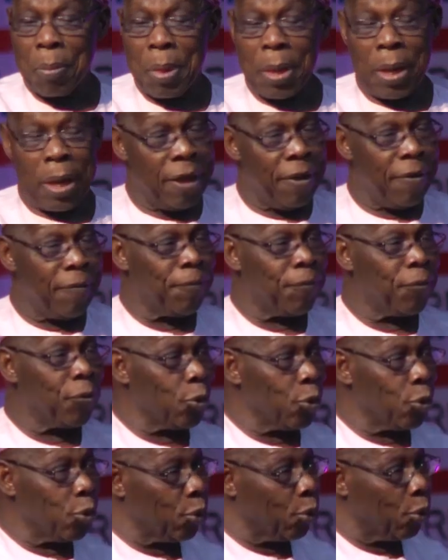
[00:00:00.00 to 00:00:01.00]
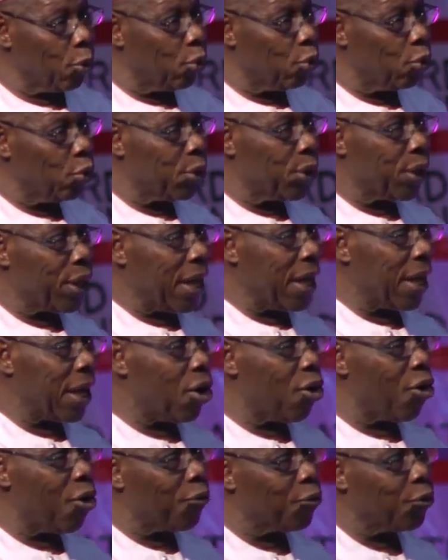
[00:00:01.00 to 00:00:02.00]
if you think
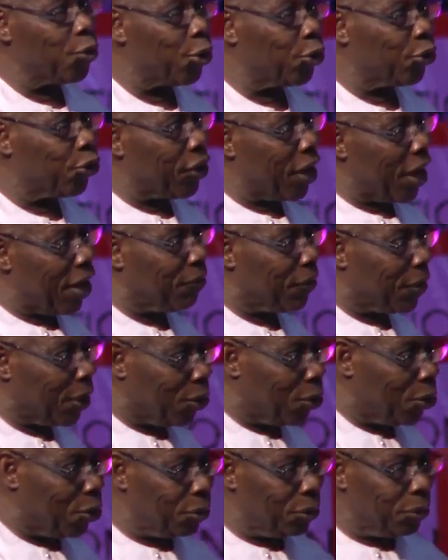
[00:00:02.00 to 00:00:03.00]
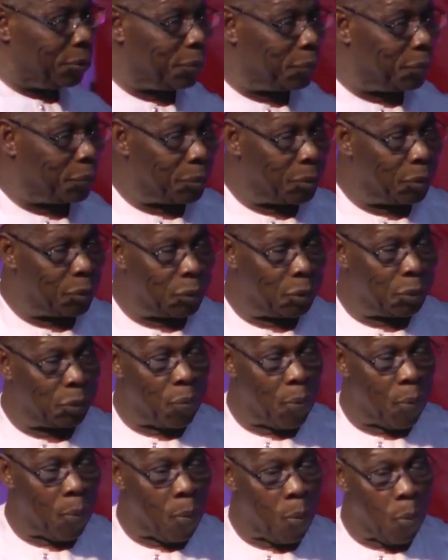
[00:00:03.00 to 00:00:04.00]
of yourself alone
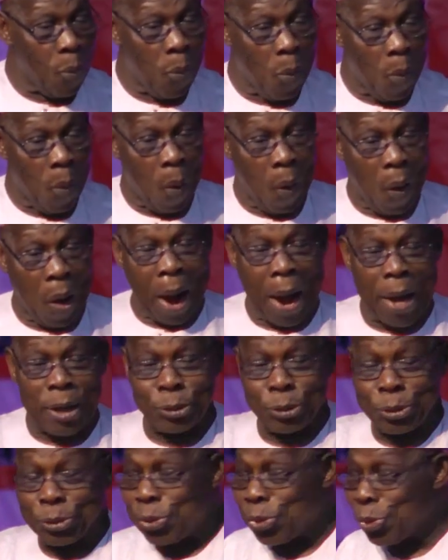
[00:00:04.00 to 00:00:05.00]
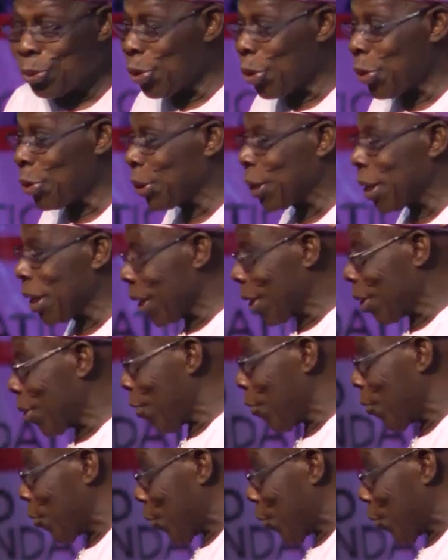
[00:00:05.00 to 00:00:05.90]
and you do not think of